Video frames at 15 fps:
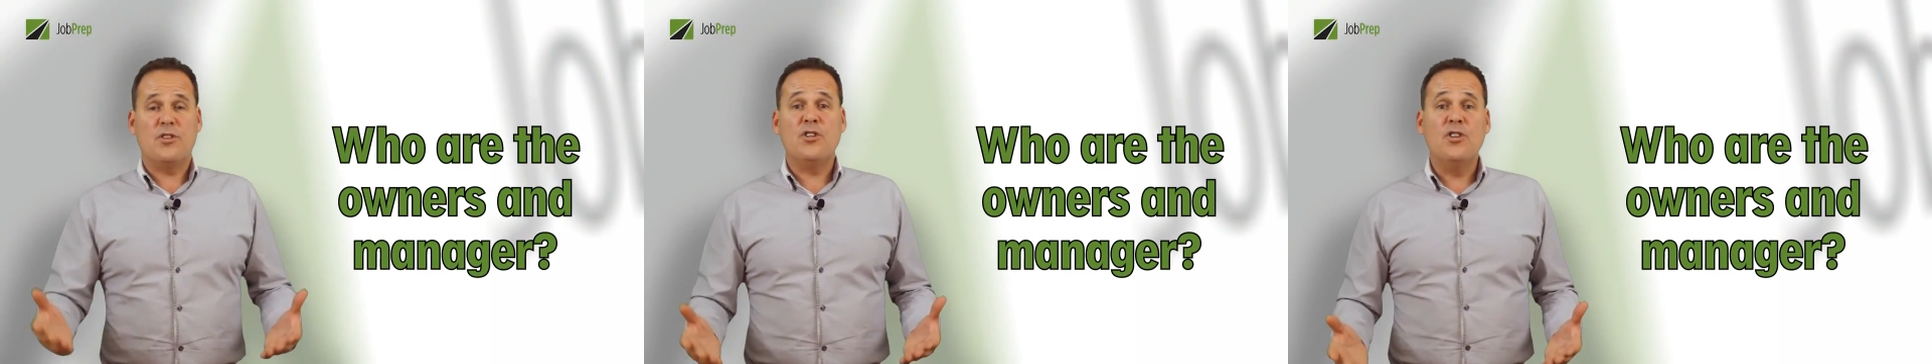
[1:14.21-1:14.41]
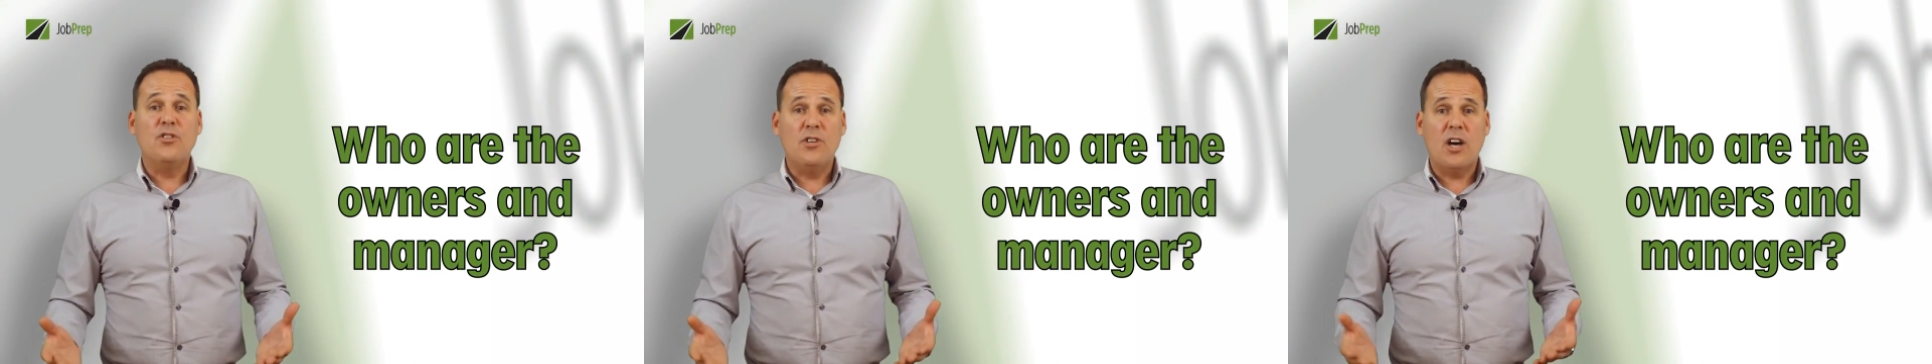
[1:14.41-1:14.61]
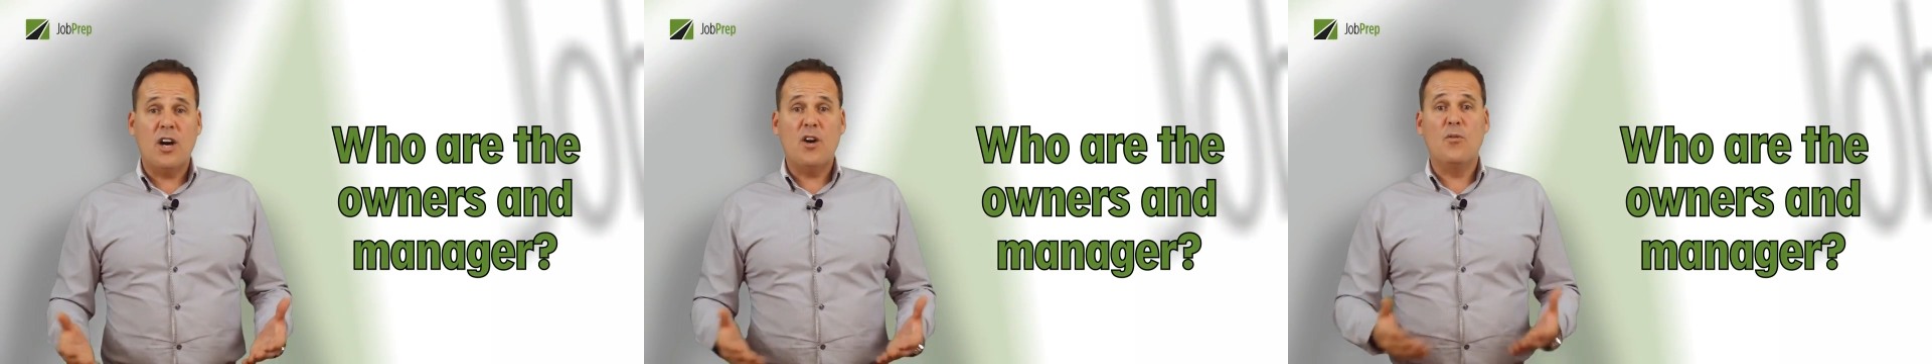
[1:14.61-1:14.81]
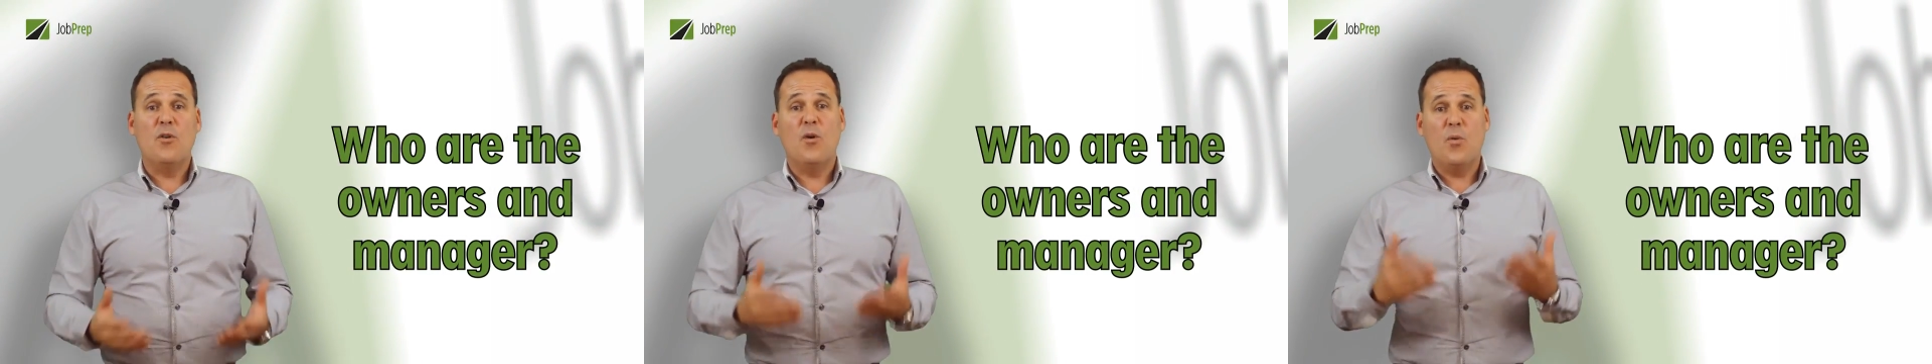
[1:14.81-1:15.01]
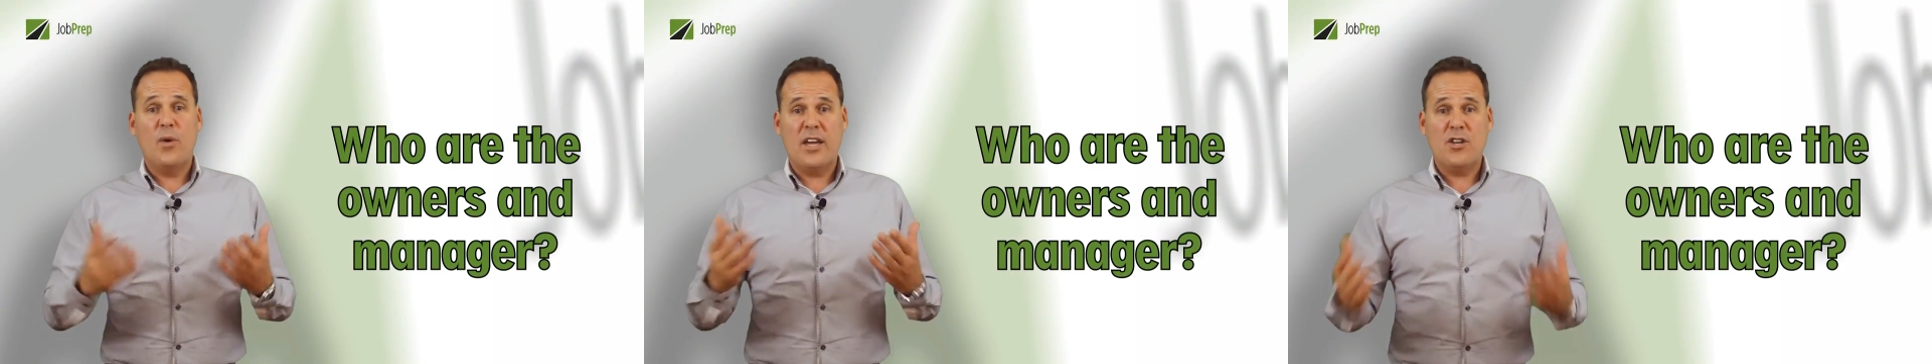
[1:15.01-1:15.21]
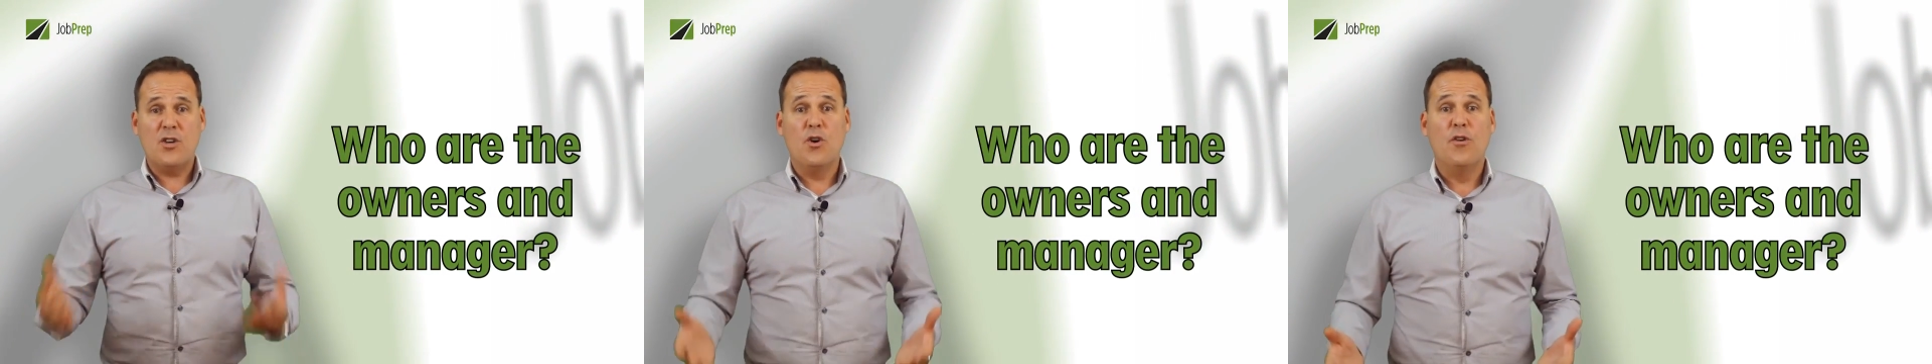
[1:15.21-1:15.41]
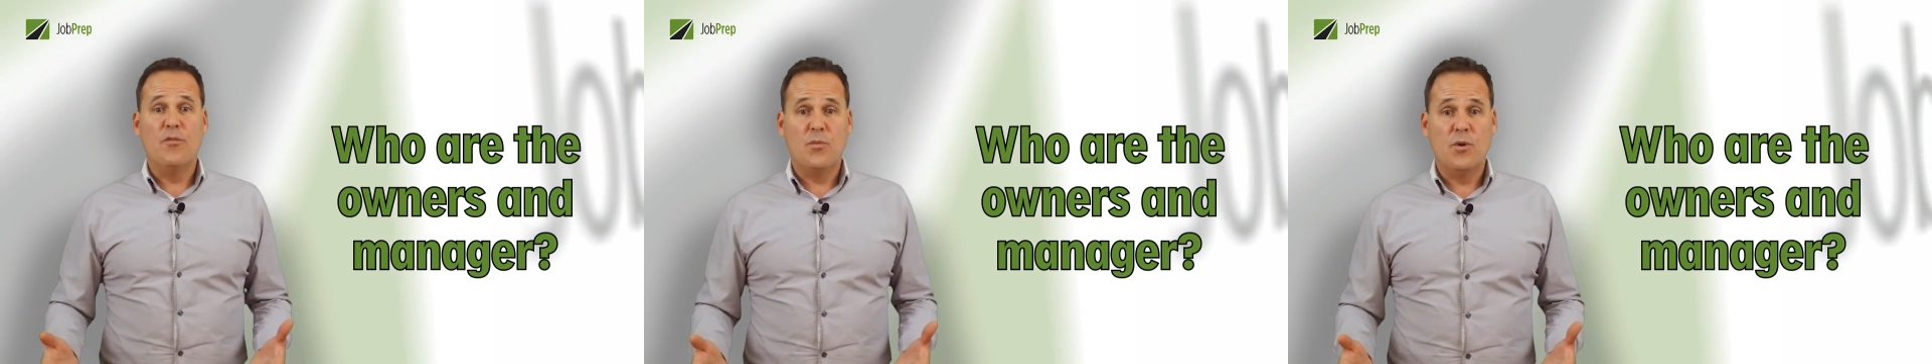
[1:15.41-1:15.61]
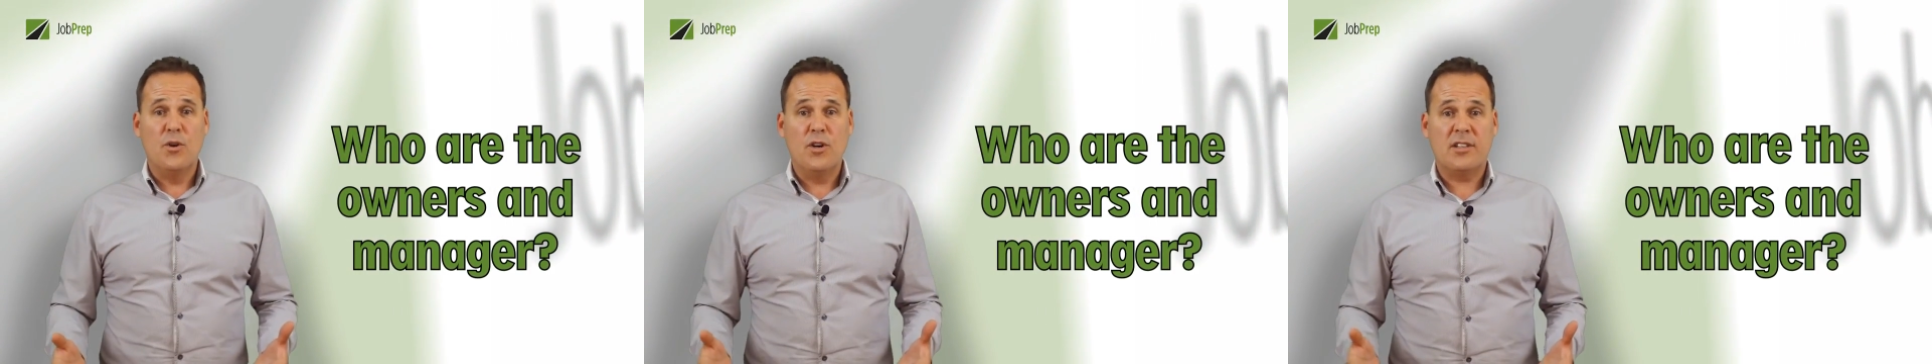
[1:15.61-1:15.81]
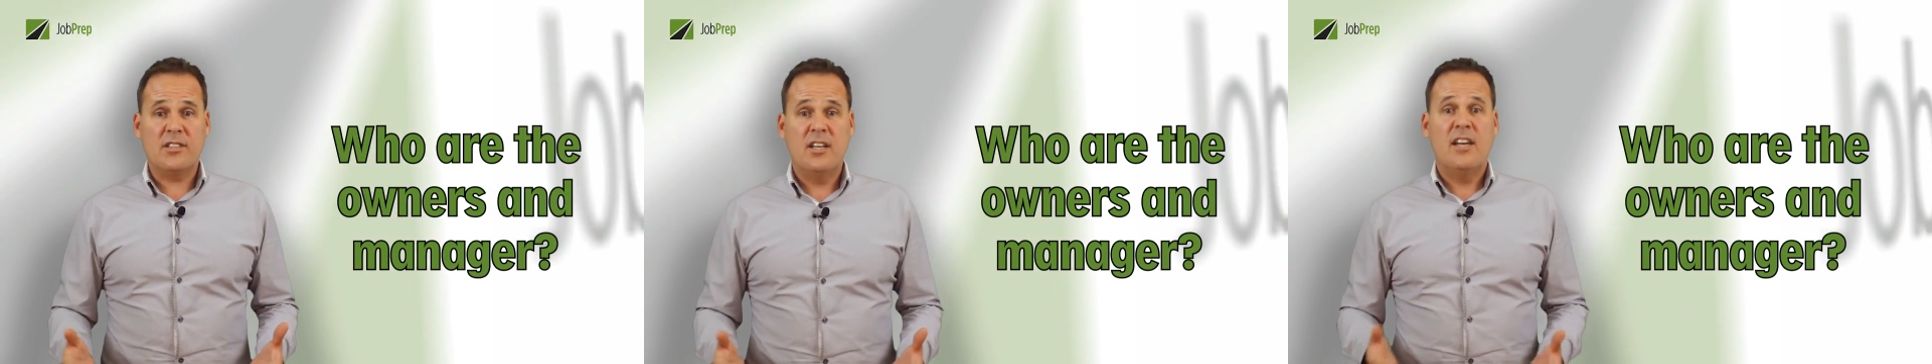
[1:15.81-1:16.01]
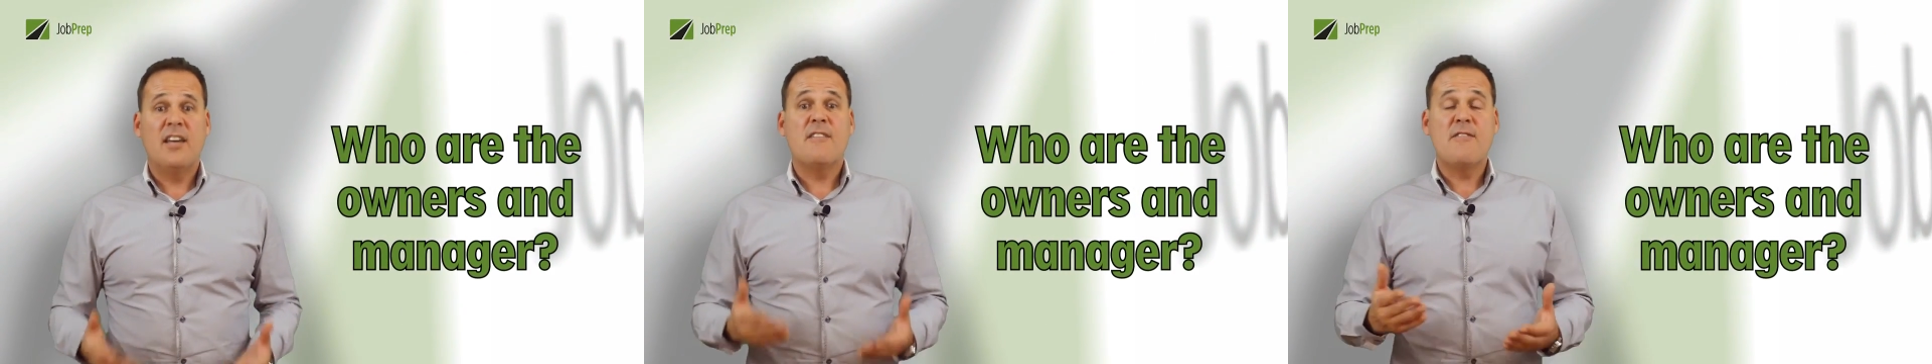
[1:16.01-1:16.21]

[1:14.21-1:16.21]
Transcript: you know or where you've worked,